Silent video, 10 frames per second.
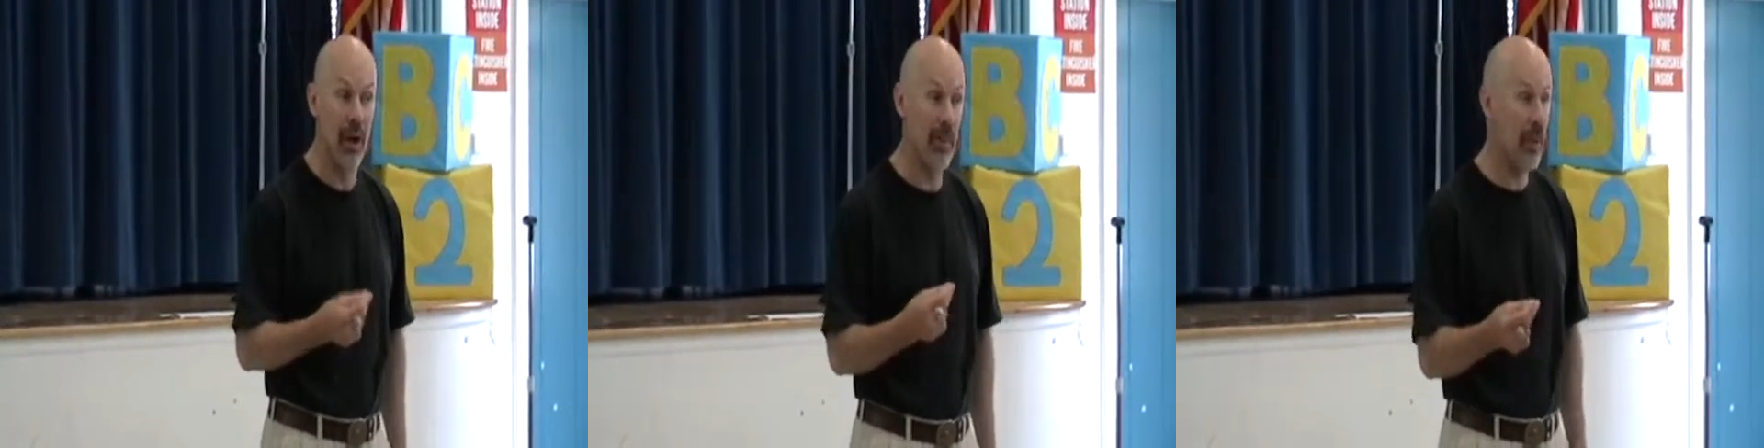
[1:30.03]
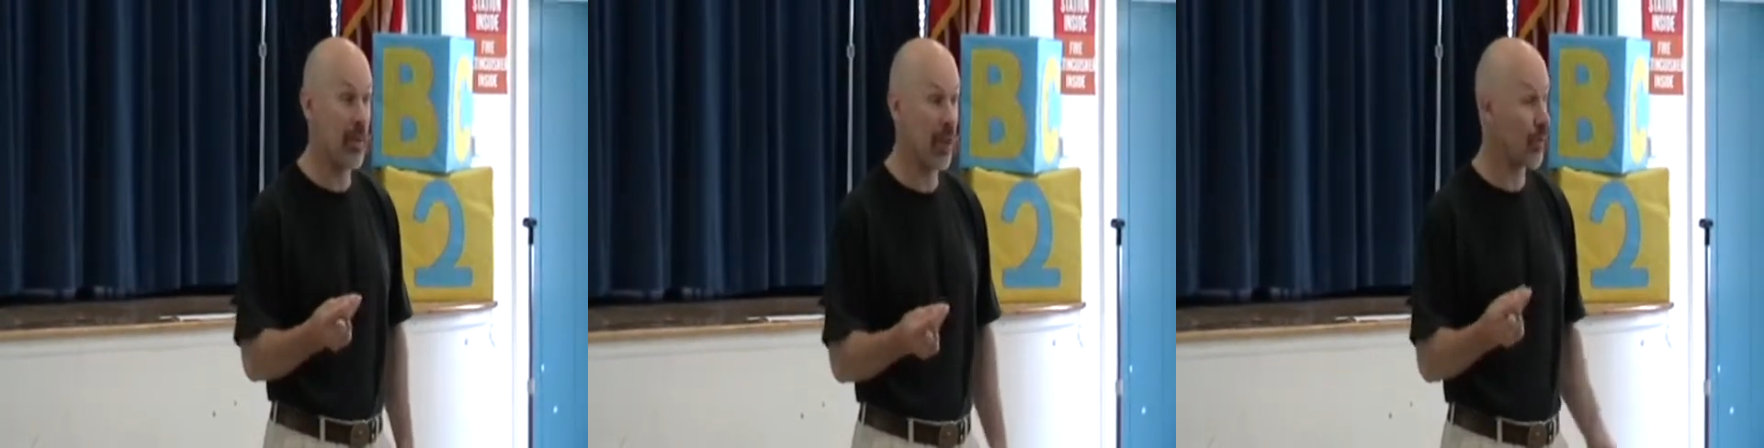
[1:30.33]
And
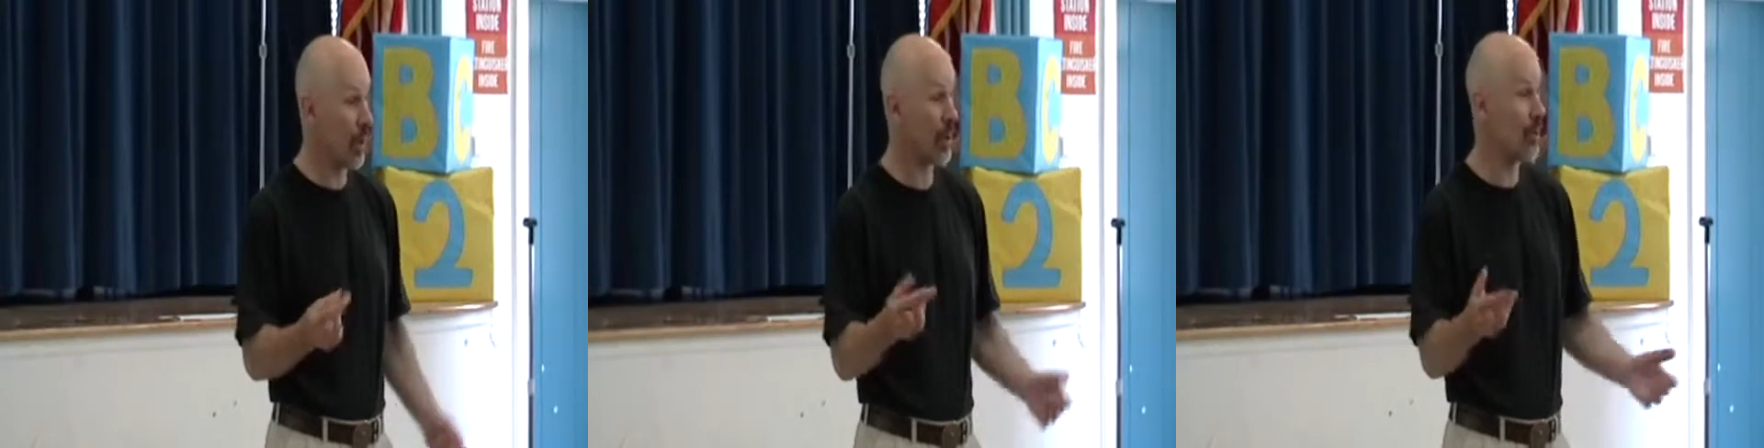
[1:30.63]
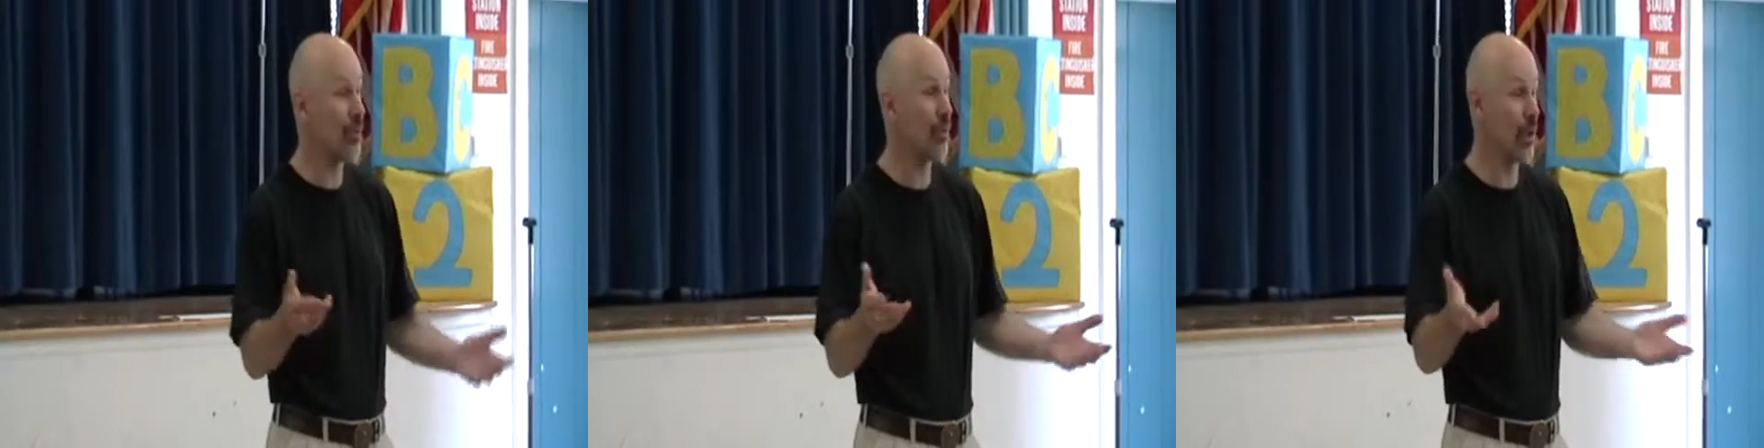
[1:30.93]
maybe that's what I
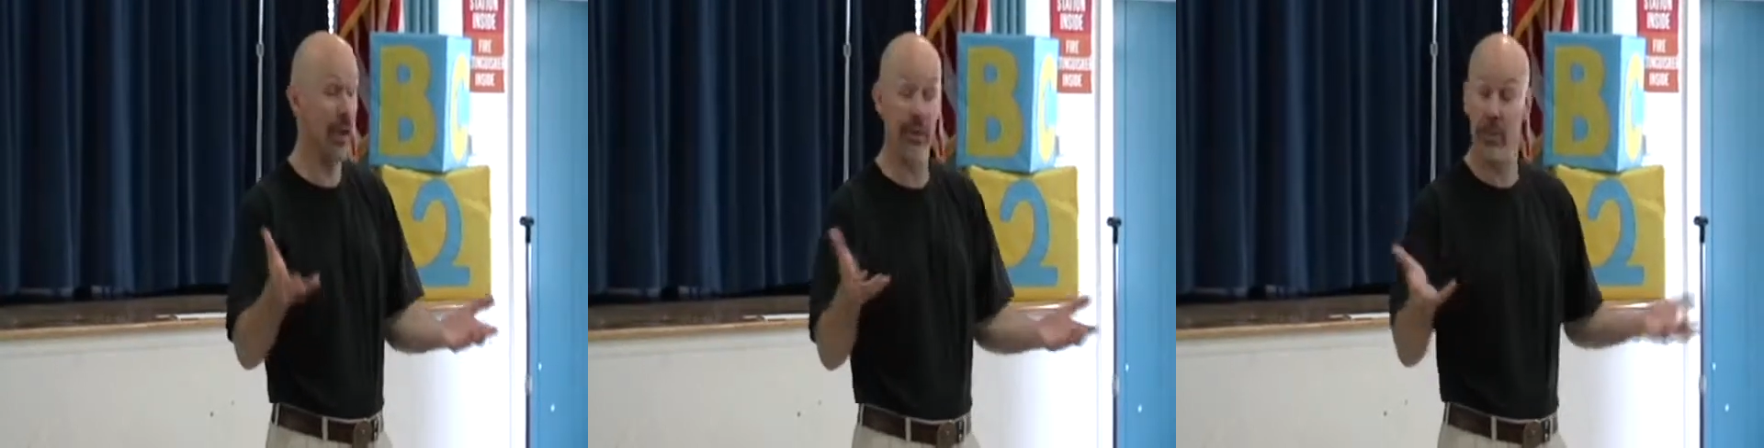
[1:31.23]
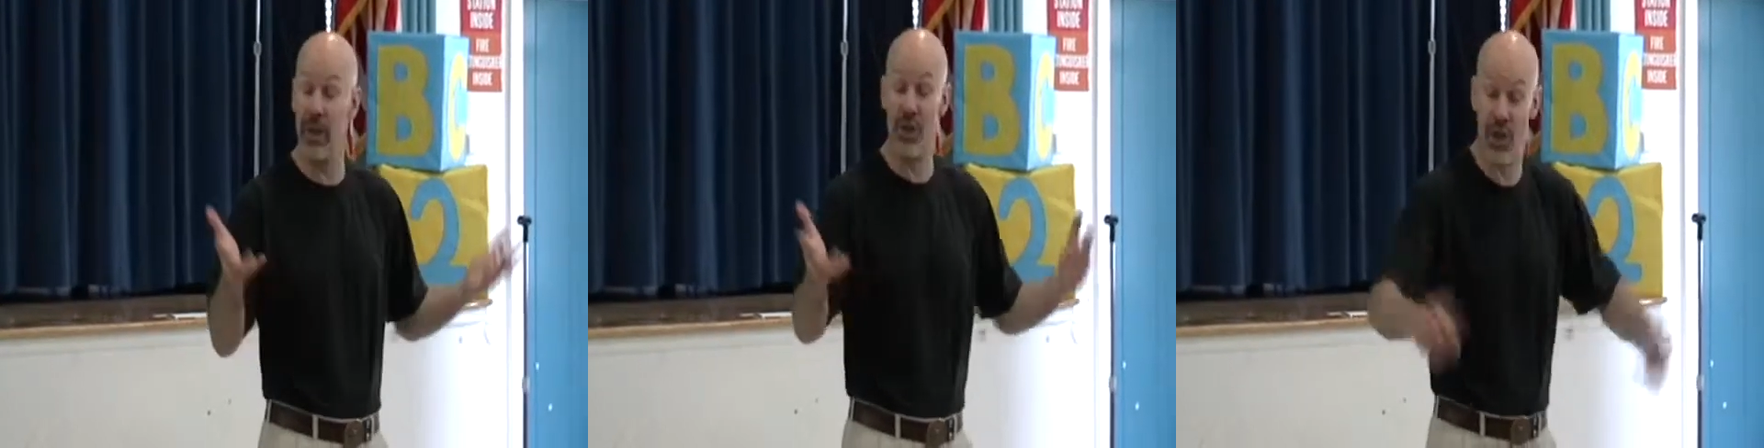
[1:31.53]
could do for a living,
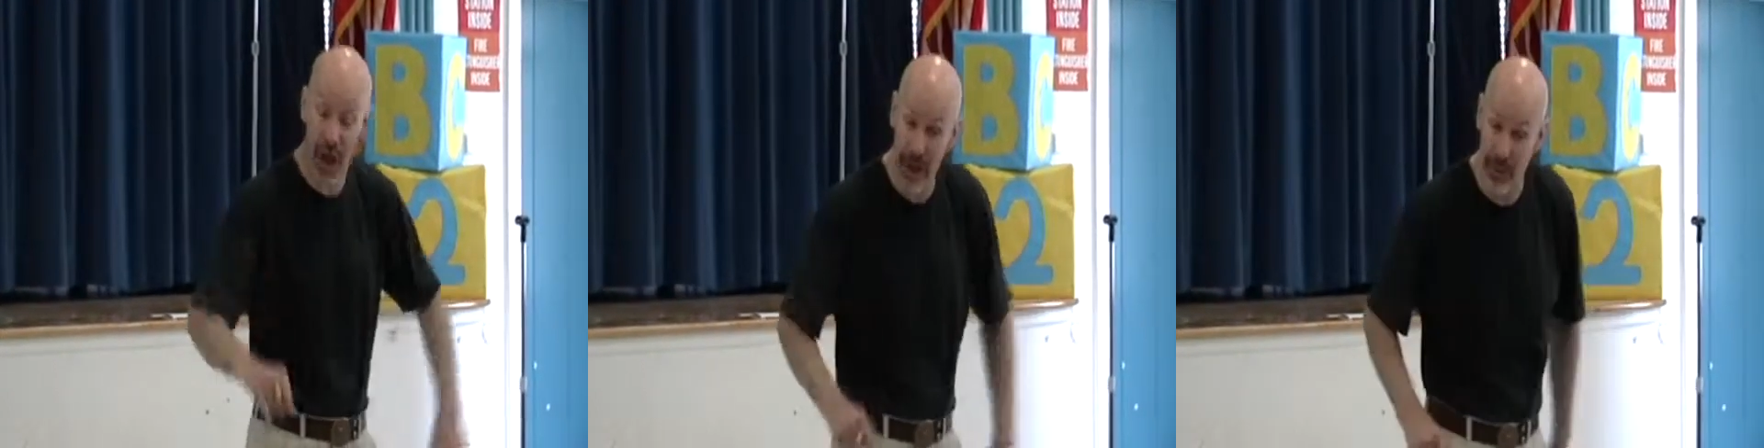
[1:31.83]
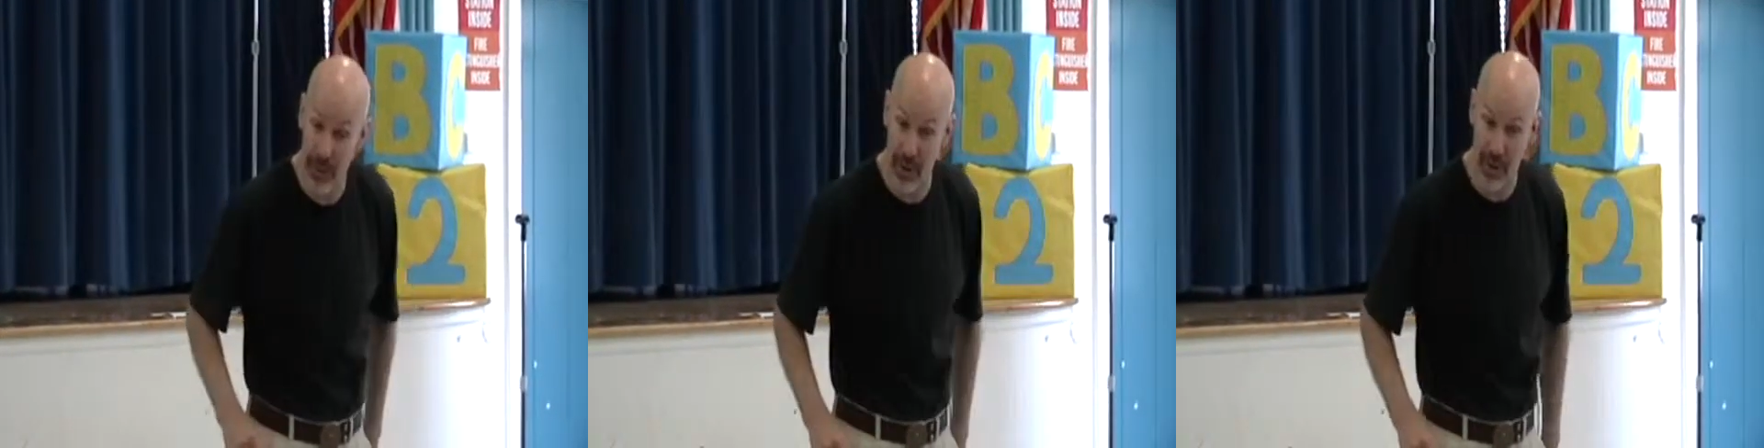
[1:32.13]
be a
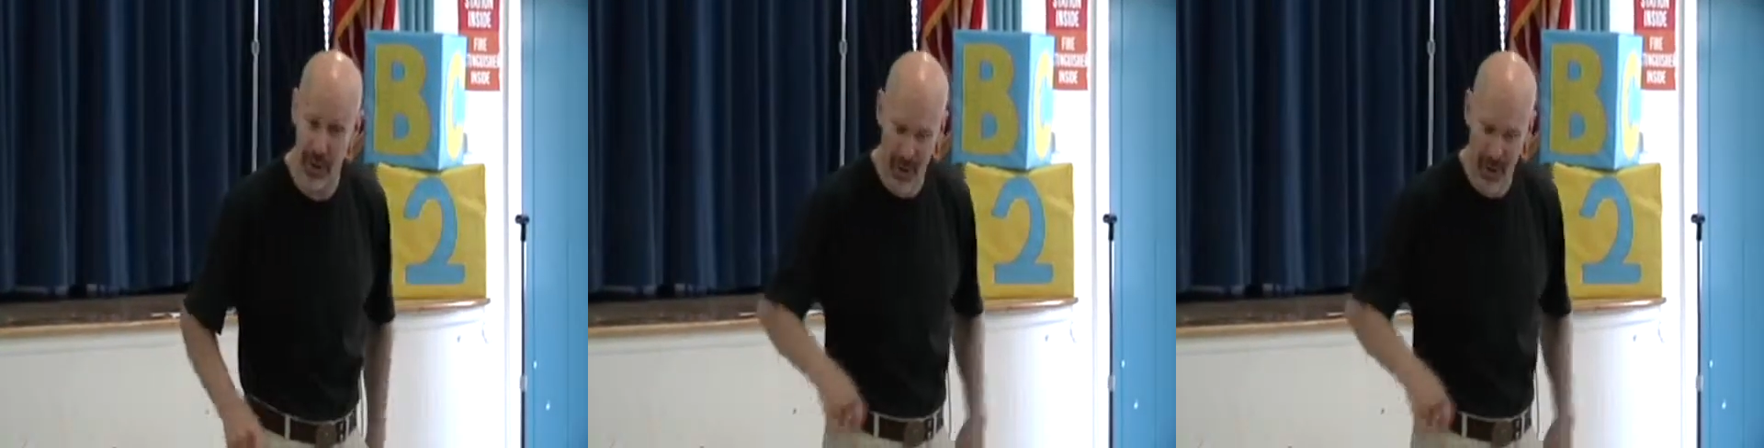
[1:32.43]
jazz singer.